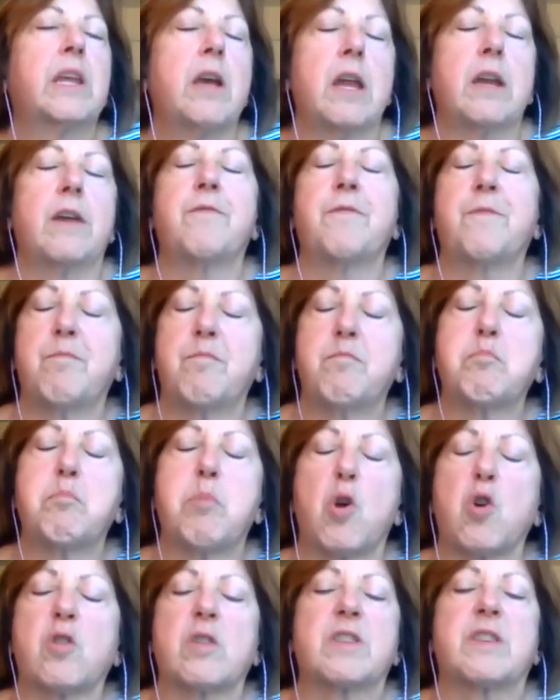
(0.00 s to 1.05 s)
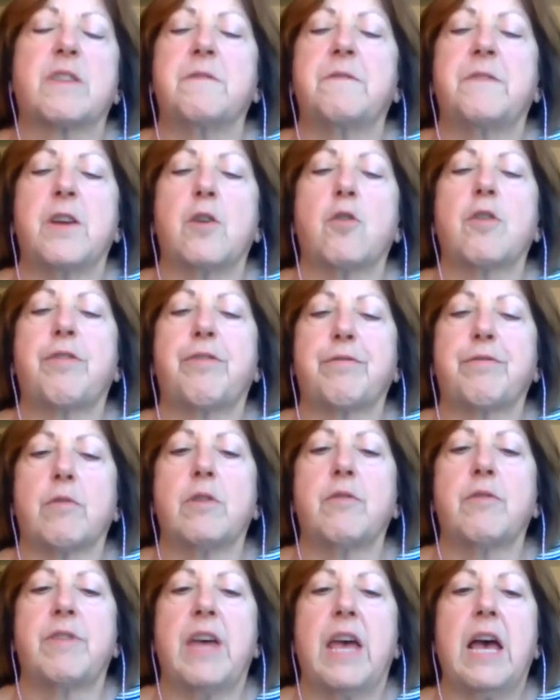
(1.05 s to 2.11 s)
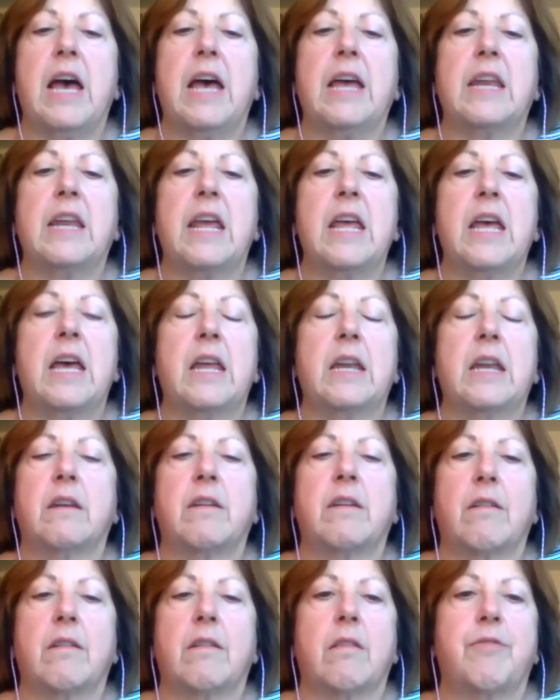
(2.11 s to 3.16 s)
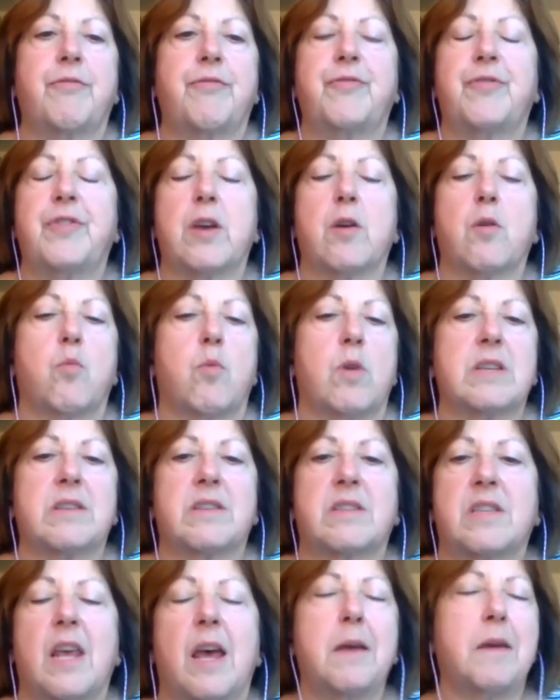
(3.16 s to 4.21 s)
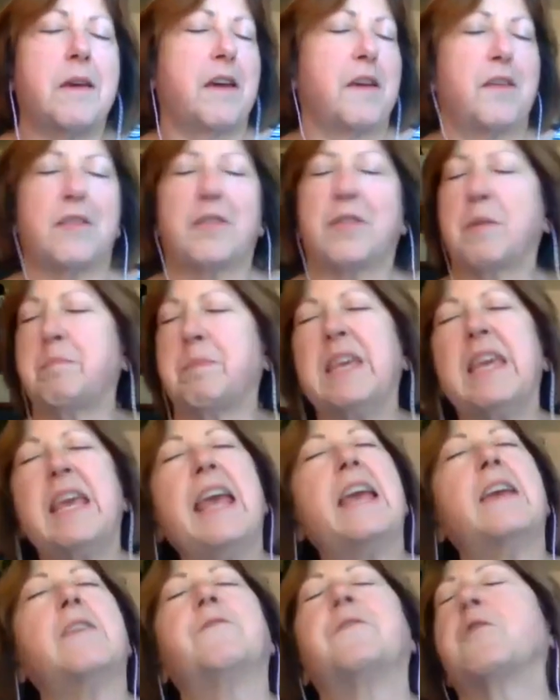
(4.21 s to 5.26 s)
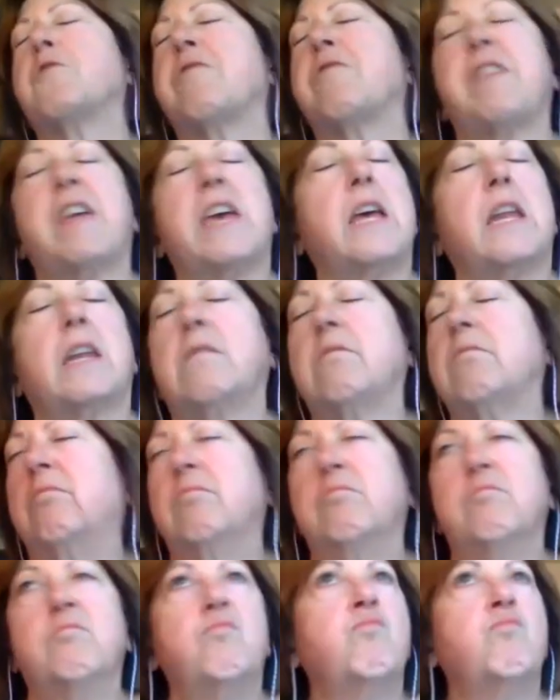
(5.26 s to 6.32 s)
kind of persevere through that. And there was the behavior then,